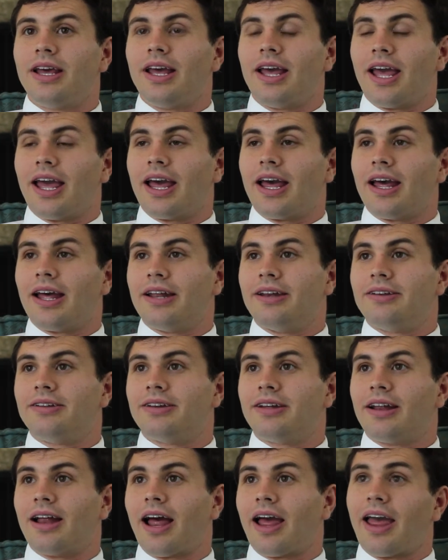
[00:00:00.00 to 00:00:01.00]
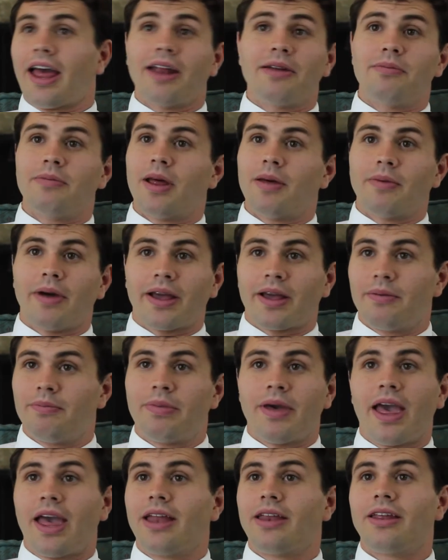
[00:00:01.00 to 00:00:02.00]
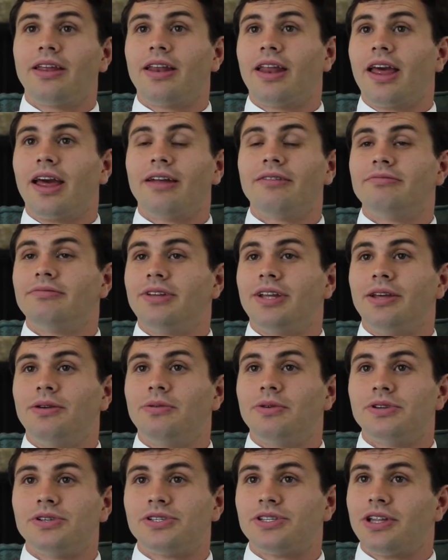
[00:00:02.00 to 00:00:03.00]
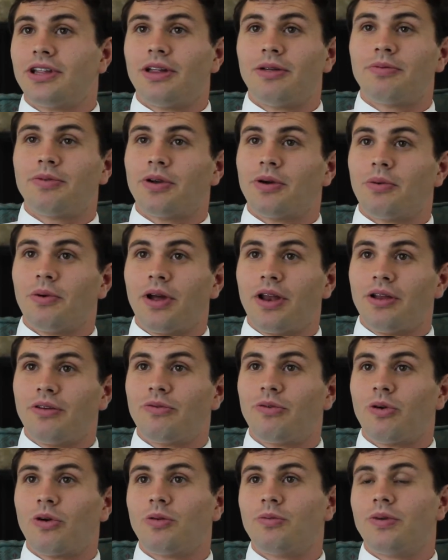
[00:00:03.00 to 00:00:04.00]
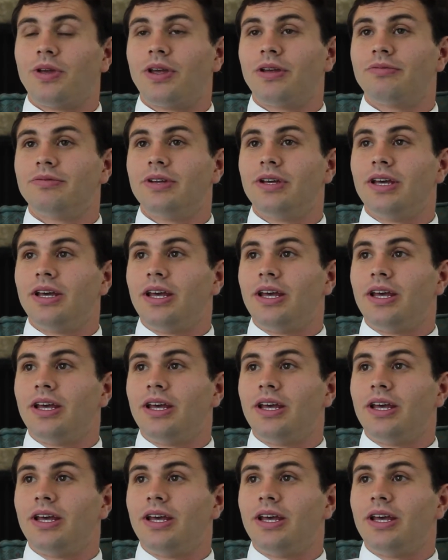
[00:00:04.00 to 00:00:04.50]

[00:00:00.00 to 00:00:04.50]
And I hadn't met my companion yet. He was still up there waiting for me.